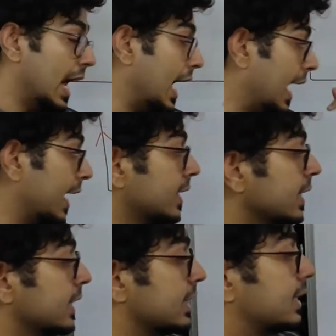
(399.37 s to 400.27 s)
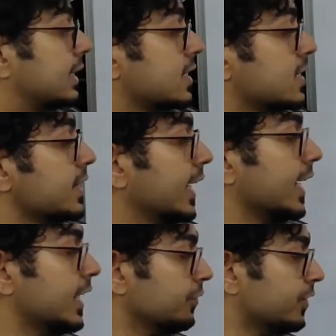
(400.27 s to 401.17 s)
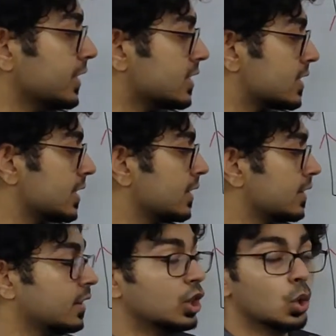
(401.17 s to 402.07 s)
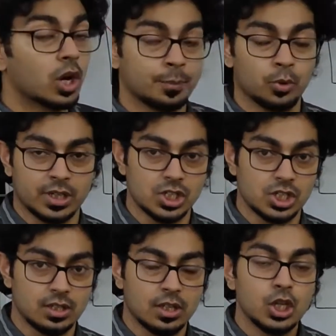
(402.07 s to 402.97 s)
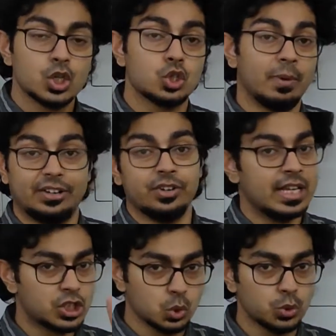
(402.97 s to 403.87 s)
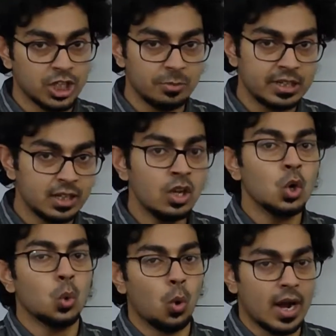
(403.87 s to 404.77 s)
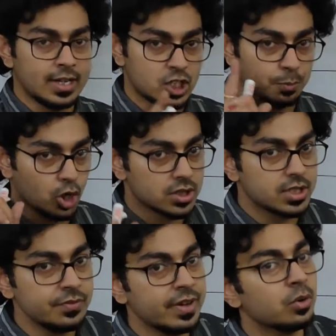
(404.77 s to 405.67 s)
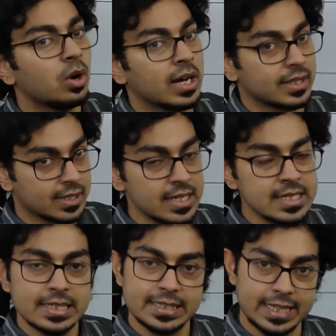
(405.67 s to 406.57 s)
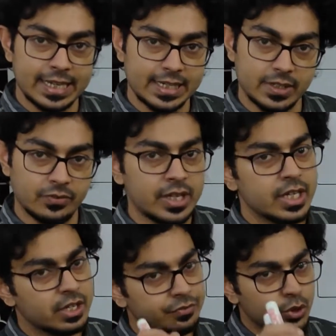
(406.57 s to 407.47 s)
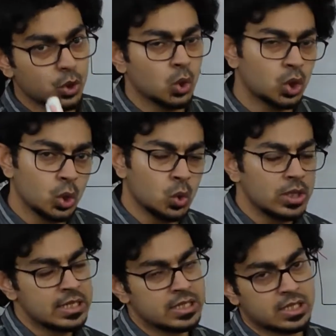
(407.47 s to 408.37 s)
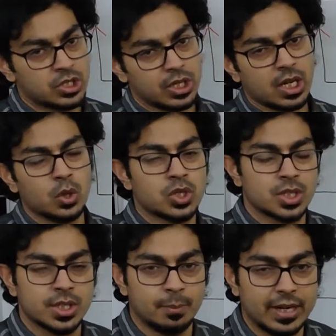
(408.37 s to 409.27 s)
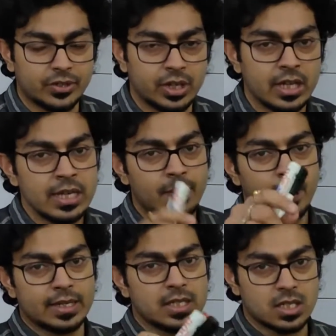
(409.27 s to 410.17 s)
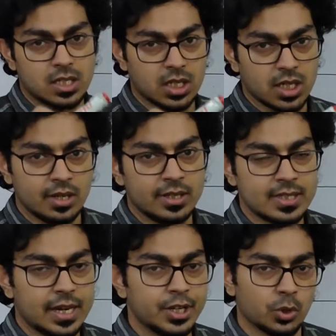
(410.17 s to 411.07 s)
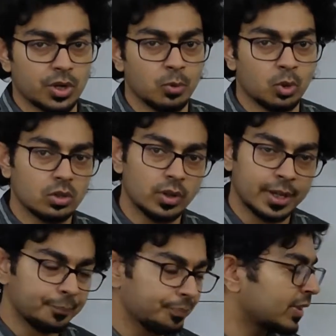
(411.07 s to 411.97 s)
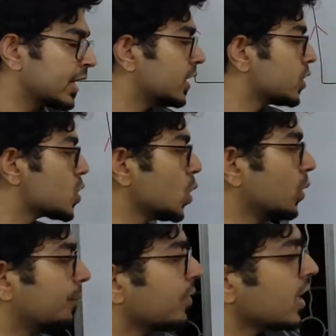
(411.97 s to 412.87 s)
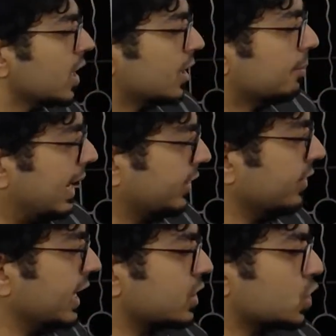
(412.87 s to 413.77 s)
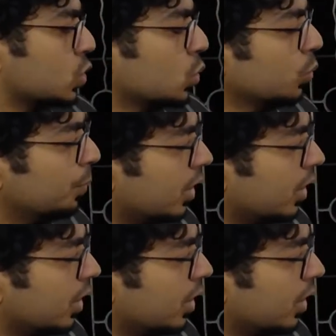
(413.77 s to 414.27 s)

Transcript: and this negative is lower potential. So battery has two terminals, one is positive and another is negative. If you don't know, just check out the battery that is inside your remote. Okay, so battery has two